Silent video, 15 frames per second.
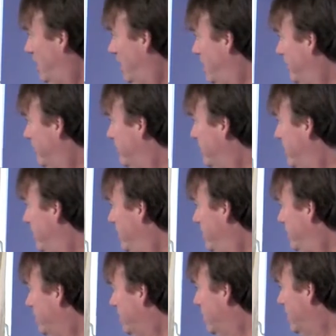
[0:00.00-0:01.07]
of
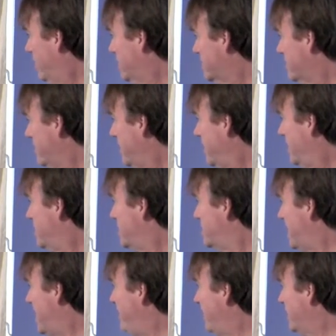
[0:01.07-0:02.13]
the world
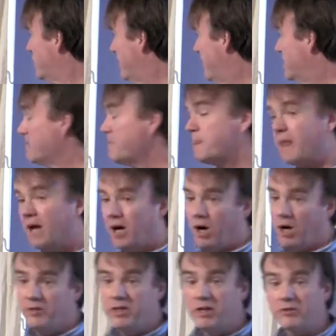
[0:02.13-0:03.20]
savings rate.
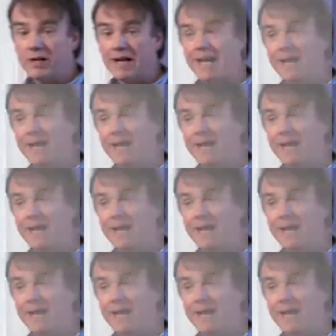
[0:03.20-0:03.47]
On the other